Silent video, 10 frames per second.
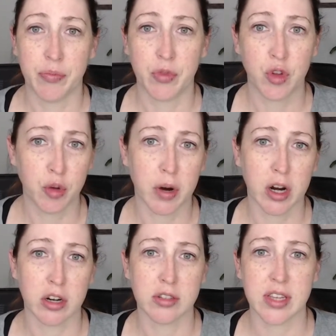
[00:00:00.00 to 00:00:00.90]
two
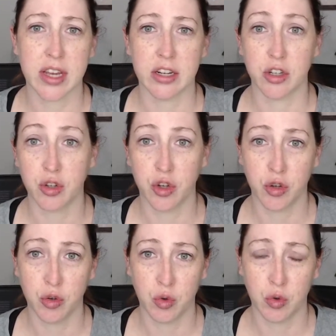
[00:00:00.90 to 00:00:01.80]
birds and
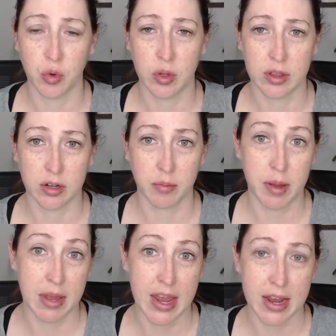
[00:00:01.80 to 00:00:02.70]
two little
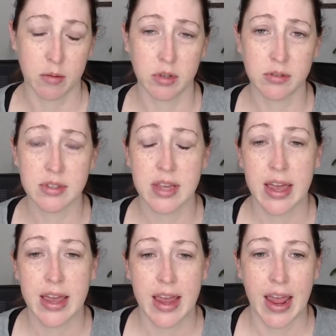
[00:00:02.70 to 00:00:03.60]
baby animals,
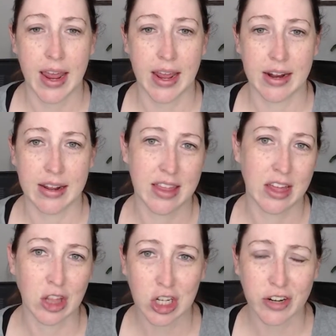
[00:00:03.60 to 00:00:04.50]
and they
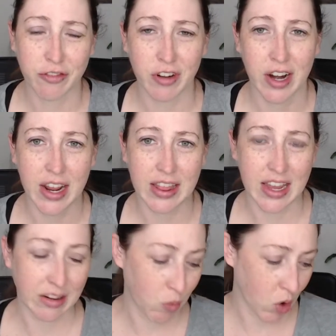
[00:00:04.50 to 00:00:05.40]
look different and
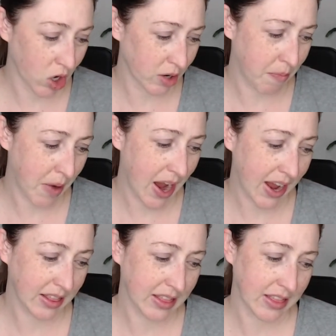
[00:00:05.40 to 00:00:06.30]
they weren't
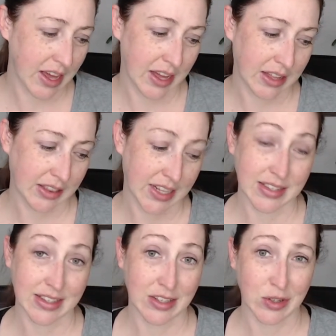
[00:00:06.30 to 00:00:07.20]
by uh,
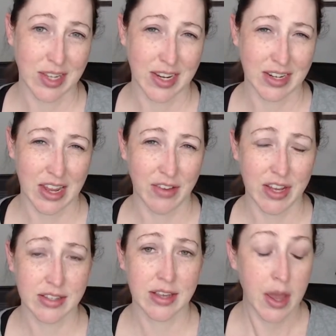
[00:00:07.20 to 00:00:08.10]
Leslie Suzanne
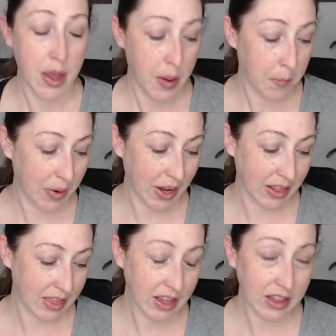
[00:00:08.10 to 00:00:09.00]
Davies. But I
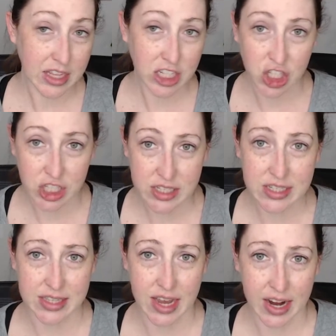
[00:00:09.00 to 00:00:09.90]
think she
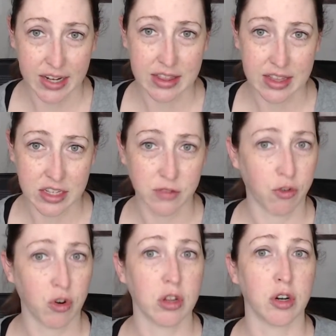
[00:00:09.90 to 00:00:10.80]
designed these
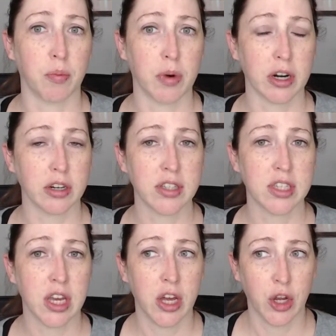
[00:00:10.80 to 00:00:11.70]
four little
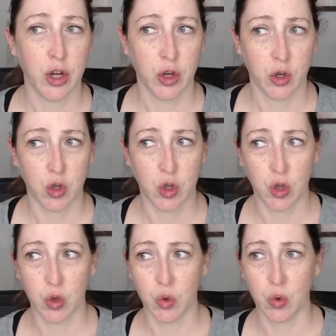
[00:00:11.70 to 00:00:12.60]
birds
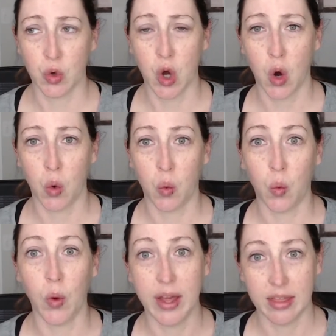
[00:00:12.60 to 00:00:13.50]
to go
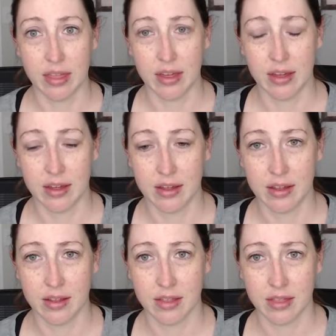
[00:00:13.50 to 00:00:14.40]
with
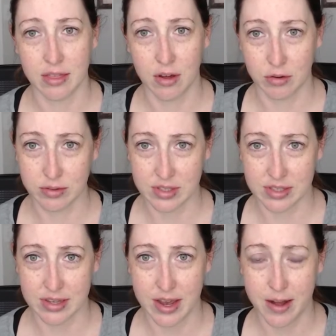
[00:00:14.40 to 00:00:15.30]

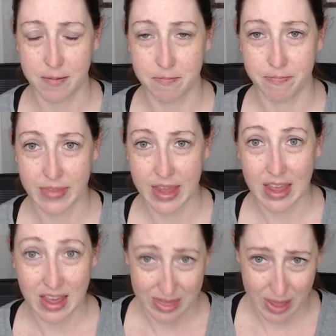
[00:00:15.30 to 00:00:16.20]
those um,
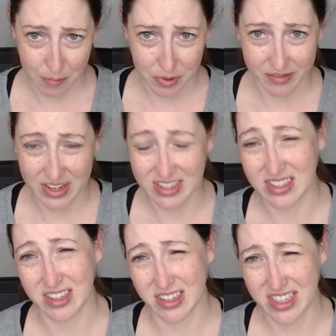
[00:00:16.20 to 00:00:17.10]
that previous
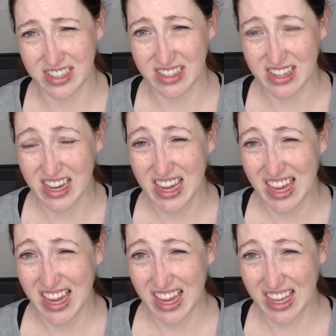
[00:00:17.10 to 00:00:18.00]
series.
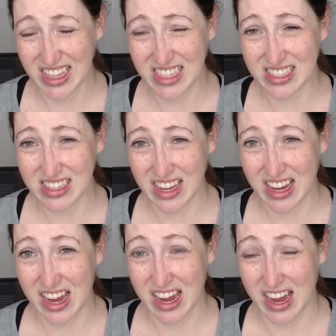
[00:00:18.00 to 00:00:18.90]
At least
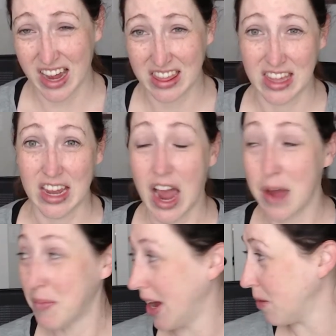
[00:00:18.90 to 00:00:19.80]
I think I
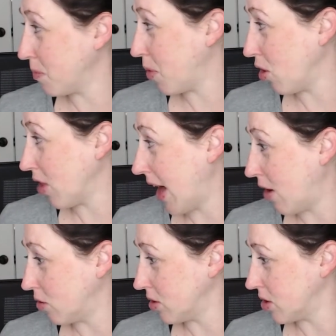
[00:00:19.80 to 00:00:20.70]
might pull
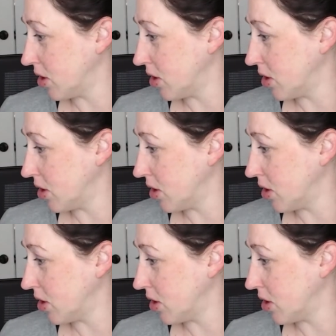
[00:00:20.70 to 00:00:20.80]
out